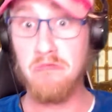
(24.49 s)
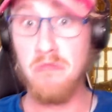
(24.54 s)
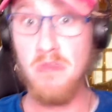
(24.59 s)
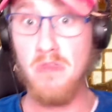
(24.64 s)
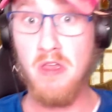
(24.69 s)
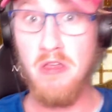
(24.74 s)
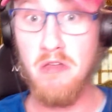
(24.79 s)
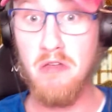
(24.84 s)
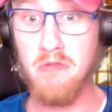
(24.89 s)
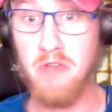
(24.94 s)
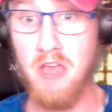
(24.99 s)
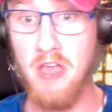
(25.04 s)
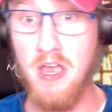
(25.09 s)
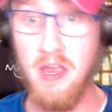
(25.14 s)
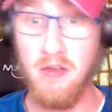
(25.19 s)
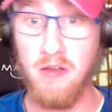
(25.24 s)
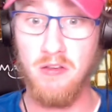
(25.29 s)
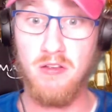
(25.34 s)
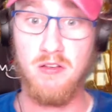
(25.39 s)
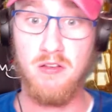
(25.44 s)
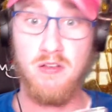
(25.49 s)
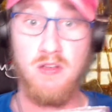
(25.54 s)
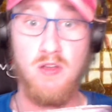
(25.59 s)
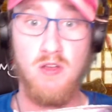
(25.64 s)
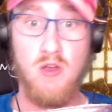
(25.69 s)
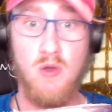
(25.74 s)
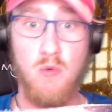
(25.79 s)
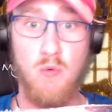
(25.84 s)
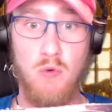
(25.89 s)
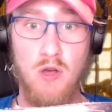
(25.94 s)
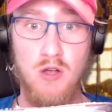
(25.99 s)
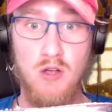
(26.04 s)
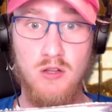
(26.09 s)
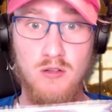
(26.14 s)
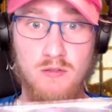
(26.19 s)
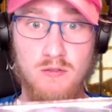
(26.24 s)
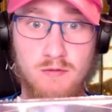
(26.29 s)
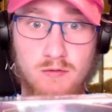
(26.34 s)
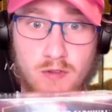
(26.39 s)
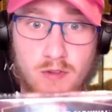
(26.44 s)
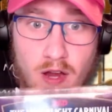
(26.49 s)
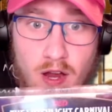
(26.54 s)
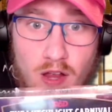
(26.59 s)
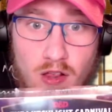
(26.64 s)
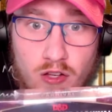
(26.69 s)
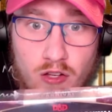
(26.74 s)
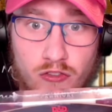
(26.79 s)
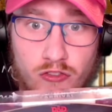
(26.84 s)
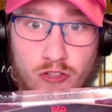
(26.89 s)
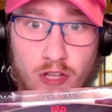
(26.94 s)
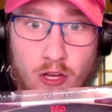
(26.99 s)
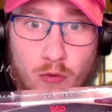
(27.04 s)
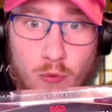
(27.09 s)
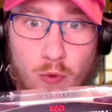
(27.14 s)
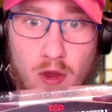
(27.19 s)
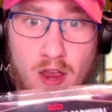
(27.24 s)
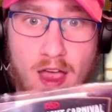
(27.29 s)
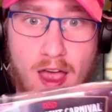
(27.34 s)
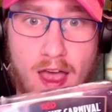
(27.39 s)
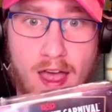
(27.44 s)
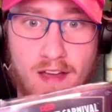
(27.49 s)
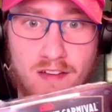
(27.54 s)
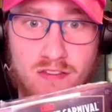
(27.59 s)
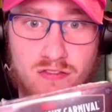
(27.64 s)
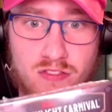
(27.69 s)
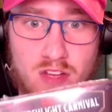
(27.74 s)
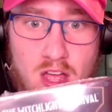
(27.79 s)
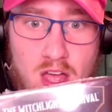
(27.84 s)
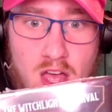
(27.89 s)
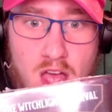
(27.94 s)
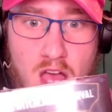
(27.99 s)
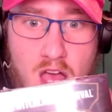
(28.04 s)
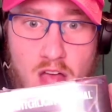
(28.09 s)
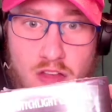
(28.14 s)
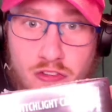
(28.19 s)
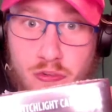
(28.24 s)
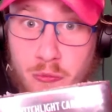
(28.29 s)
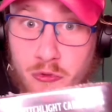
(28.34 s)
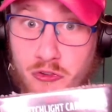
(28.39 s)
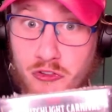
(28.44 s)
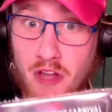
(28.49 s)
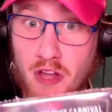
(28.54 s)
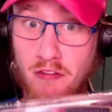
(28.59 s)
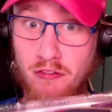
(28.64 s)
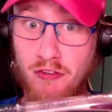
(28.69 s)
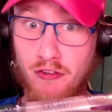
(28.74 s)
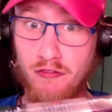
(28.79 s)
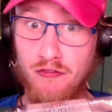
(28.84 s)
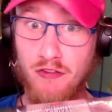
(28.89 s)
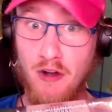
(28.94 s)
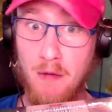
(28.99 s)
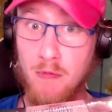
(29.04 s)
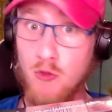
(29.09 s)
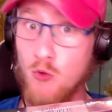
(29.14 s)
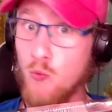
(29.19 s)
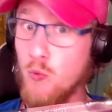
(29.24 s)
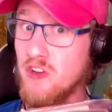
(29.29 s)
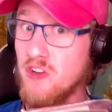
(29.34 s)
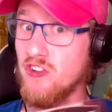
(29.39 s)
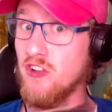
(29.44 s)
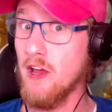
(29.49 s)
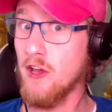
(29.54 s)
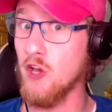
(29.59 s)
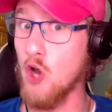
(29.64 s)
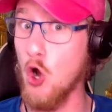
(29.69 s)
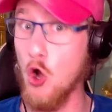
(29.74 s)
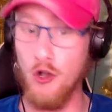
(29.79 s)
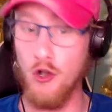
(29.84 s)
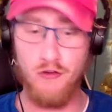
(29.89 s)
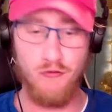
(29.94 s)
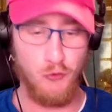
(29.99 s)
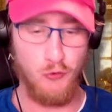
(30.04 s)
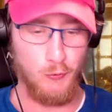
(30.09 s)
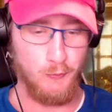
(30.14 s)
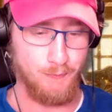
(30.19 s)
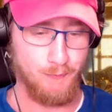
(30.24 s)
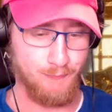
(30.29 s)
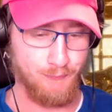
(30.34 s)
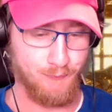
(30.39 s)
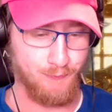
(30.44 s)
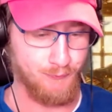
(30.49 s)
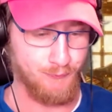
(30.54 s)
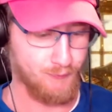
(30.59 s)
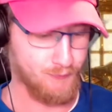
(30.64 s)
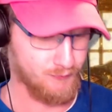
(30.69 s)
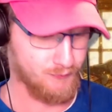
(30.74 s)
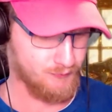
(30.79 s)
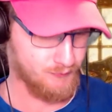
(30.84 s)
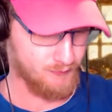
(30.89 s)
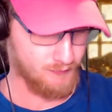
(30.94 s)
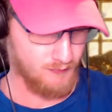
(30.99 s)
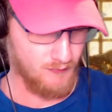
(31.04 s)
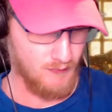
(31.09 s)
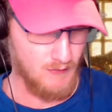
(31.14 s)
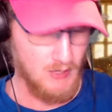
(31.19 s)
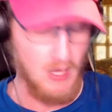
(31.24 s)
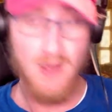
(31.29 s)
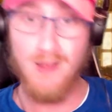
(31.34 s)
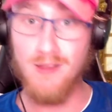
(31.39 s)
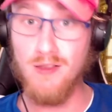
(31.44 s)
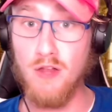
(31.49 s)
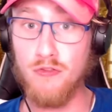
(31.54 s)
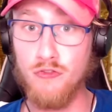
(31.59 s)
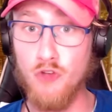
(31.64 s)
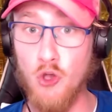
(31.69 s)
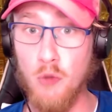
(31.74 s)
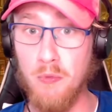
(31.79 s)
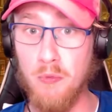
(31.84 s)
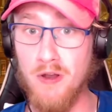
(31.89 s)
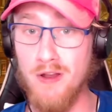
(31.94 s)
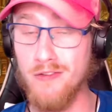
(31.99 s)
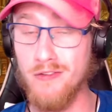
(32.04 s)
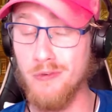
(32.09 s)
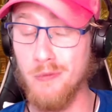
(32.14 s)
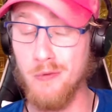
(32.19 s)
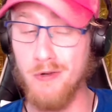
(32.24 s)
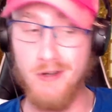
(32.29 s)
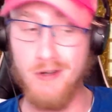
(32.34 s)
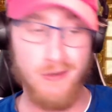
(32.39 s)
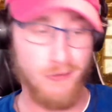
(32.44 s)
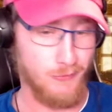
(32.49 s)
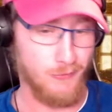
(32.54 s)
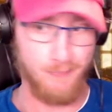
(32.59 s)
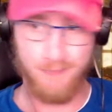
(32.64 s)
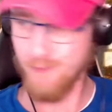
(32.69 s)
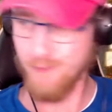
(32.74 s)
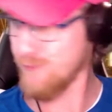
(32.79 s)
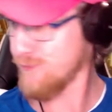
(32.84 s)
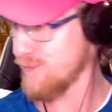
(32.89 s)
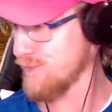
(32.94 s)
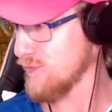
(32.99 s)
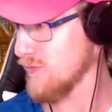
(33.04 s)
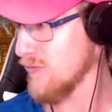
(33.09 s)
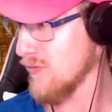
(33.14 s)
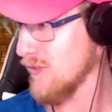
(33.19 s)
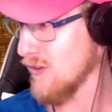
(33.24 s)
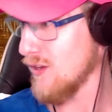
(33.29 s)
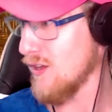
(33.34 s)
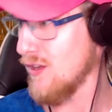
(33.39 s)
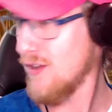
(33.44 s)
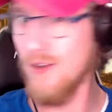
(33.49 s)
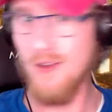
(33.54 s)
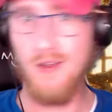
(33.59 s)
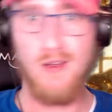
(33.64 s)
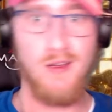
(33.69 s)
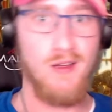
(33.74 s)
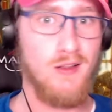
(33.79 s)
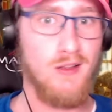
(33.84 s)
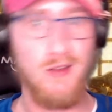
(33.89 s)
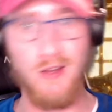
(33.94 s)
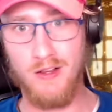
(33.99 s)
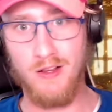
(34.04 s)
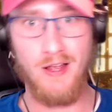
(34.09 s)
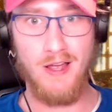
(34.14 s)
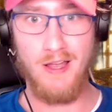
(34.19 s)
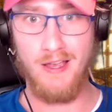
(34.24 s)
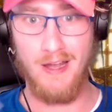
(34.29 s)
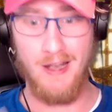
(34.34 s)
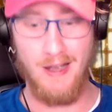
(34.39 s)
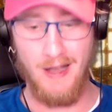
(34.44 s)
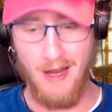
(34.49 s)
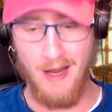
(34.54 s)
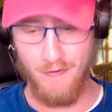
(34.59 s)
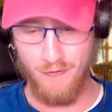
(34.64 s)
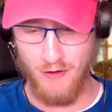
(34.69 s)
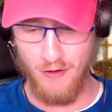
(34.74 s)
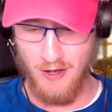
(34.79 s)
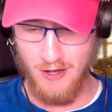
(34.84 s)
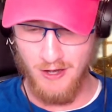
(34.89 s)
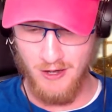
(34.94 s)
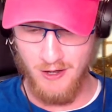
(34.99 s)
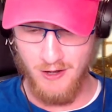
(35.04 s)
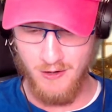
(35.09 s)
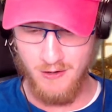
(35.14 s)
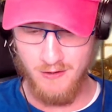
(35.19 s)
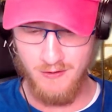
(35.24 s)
Okay, well, it looks like we have some stuff from the Witchlight Carnival. Let's open it and see what it is. Luckily I got a knife right here.